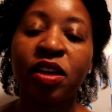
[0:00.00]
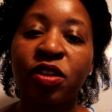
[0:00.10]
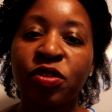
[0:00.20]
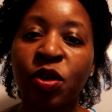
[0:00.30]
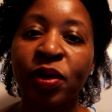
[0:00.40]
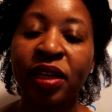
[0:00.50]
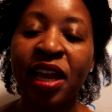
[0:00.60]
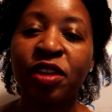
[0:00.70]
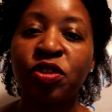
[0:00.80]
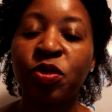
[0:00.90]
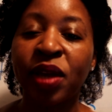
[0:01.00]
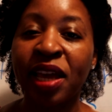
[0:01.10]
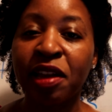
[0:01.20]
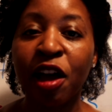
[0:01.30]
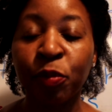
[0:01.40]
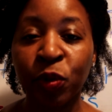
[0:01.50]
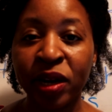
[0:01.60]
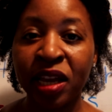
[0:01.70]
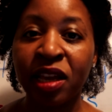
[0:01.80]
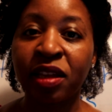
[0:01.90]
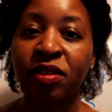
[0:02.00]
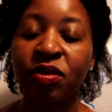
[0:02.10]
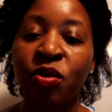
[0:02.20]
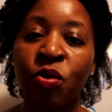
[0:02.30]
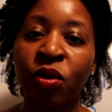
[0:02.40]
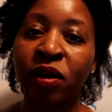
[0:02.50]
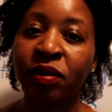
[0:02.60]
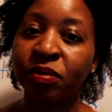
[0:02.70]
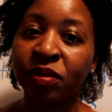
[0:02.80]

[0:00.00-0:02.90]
So in case you cannot breathe or